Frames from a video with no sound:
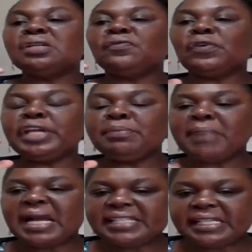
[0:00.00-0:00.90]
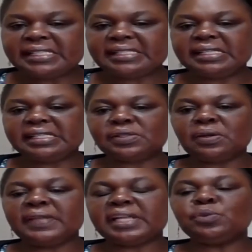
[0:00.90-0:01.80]
for emergencies
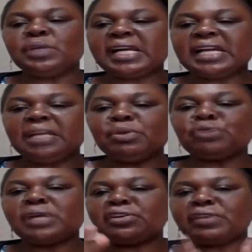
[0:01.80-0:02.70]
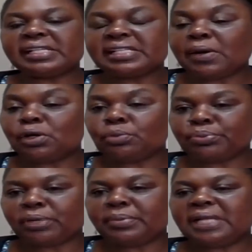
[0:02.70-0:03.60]
so that we can be able to address our own
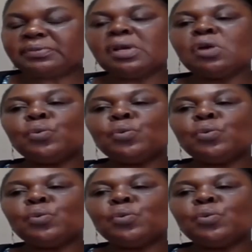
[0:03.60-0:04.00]
problems